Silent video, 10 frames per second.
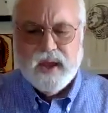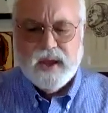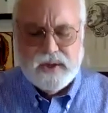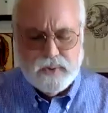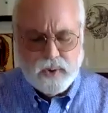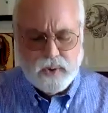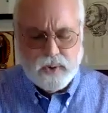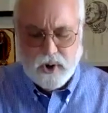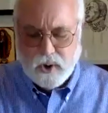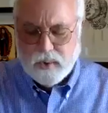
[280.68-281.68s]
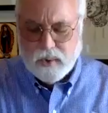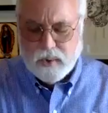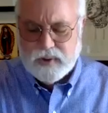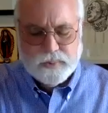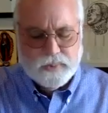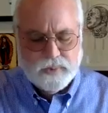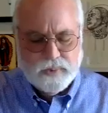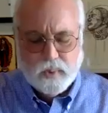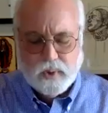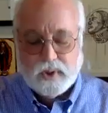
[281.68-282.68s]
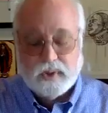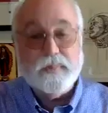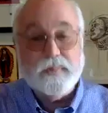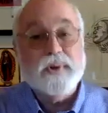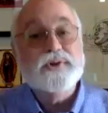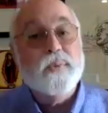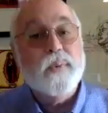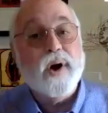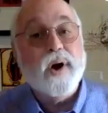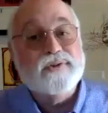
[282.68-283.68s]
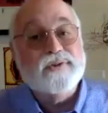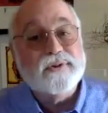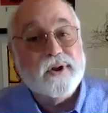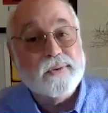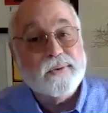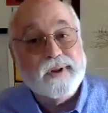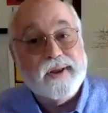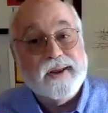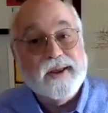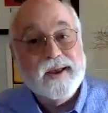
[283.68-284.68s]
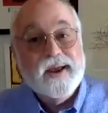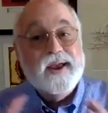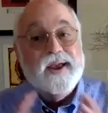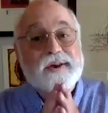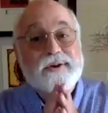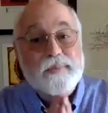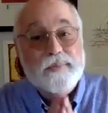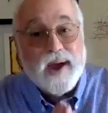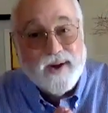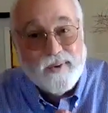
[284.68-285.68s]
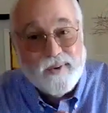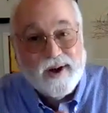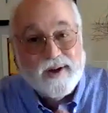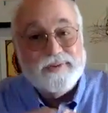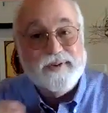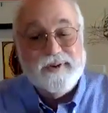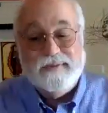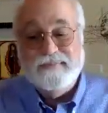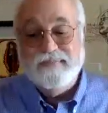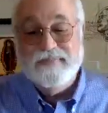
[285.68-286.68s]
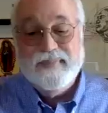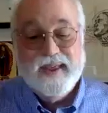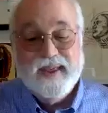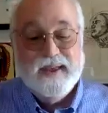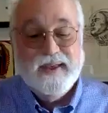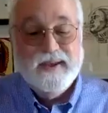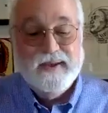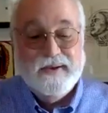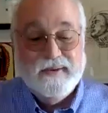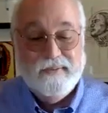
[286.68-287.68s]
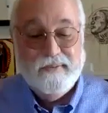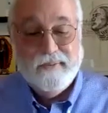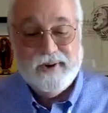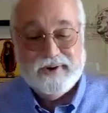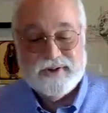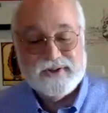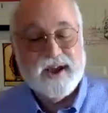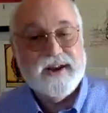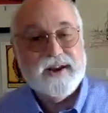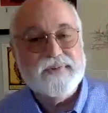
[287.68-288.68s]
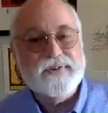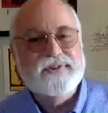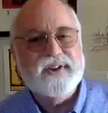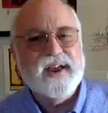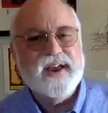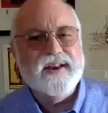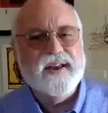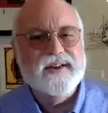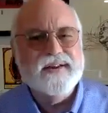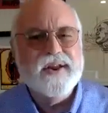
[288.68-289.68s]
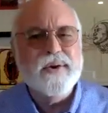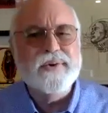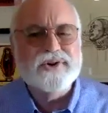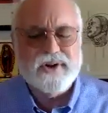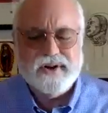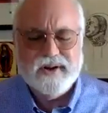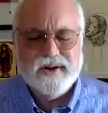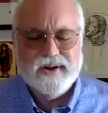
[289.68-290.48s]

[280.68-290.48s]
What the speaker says: You don't hurry through the world, but you walk slowly and you bow often, which is kind of a Zen notion.